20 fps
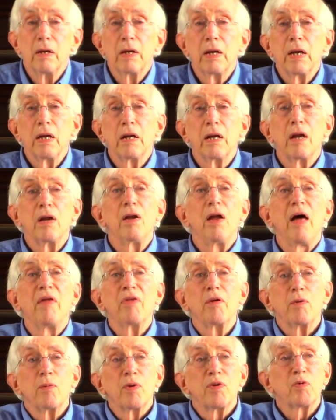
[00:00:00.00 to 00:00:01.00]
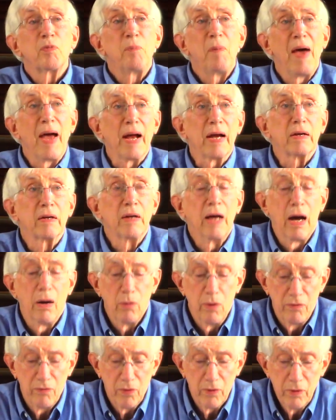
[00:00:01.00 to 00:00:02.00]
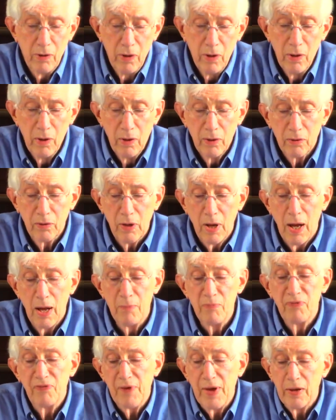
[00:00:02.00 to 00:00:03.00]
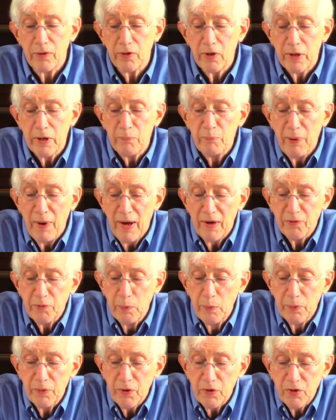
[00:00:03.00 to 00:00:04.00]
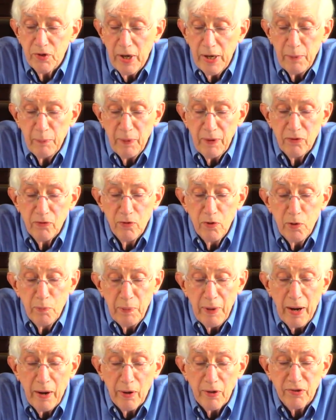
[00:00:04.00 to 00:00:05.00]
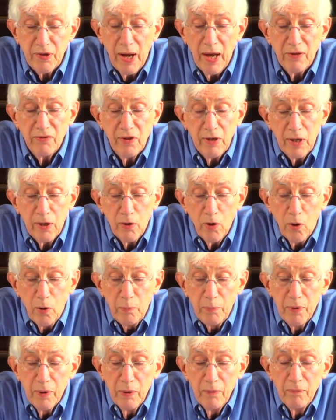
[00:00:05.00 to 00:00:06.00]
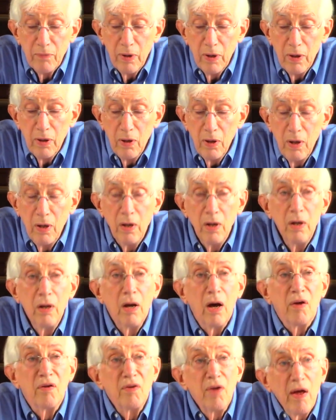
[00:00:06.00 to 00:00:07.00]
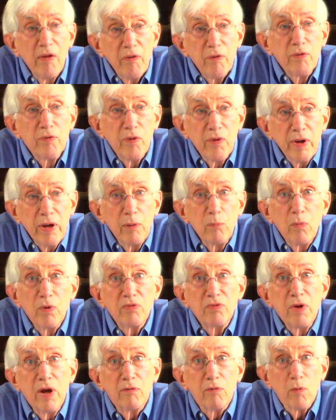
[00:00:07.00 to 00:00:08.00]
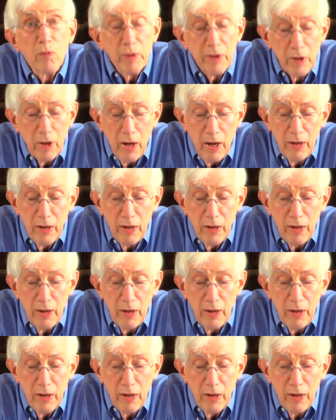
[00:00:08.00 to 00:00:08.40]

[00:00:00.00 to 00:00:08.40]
In another respect, however, Tom found it impossible to shape his new parish as he had hoped. Another dream was never realized.